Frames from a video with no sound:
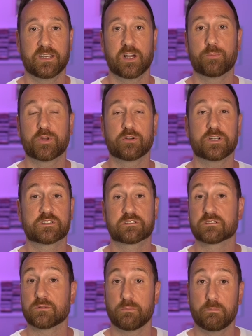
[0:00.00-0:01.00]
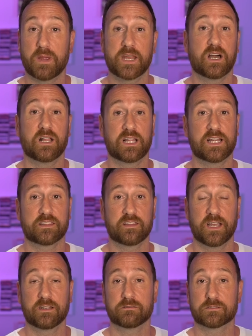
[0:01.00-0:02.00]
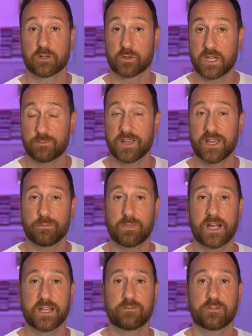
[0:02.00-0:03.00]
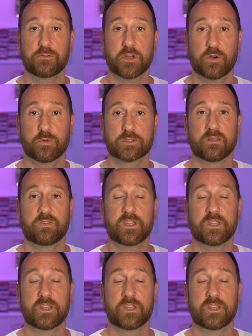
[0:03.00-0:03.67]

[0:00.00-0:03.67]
Now, purists may not like that, and so keep that in mind if you don't.